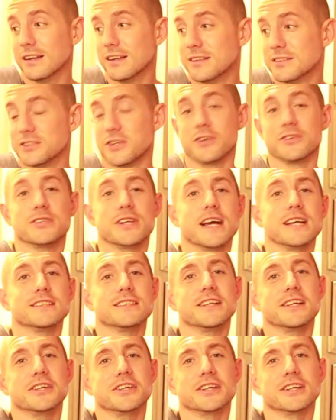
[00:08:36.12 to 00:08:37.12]
saw
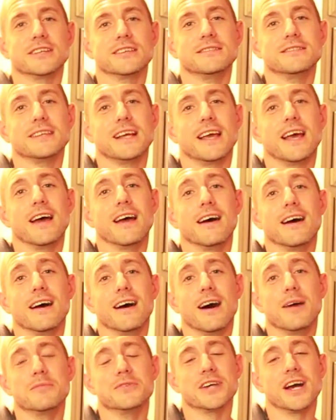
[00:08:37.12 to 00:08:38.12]
Chastity cooking.
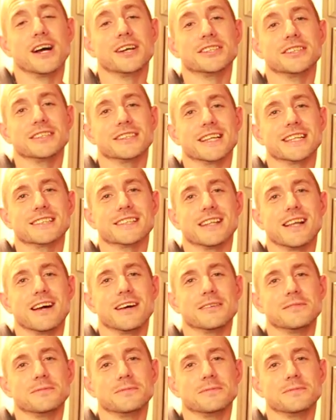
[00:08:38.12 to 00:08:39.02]
I'm Josh, and thanks a lot.